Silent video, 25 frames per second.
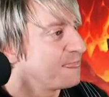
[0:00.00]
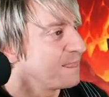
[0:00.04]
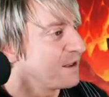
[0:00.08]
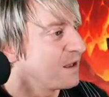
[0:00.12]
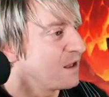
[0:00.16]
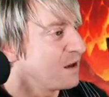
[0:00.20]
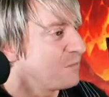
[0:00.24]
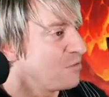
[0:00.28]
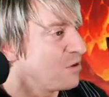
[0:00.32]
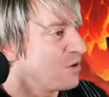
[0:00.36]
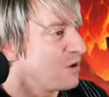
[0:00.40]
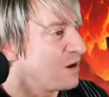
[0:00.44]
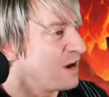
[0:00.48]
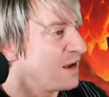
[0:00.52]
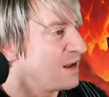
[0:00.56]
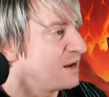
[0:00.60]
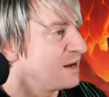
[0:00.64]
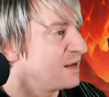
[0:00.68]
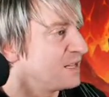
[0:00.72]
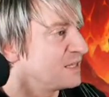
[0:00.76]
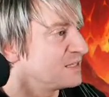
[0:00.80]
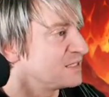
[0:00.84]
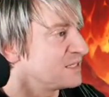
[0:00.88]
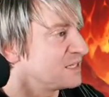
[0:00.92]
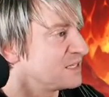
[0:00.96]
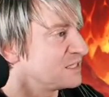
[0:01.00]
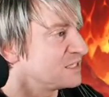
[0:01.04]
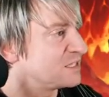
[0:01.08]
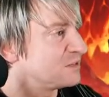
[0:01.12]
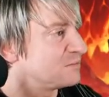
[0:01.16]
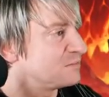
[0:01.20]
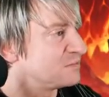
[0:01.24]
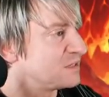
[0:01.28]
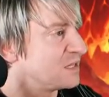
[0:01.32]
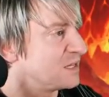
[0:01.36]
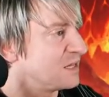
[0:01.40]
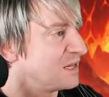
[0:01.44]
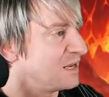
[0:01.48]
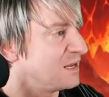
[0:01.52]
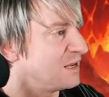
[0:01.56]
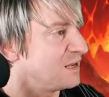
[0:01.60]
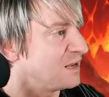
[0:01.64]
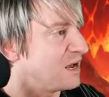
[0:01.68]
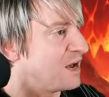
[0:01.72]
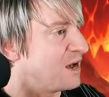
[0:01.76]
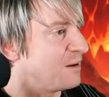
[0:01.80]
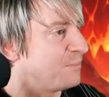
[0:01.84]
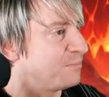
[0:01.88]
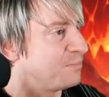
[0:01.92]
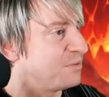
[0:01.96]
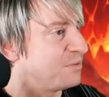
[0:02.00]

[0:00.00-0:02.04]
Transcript: Come on, let's get some to link up,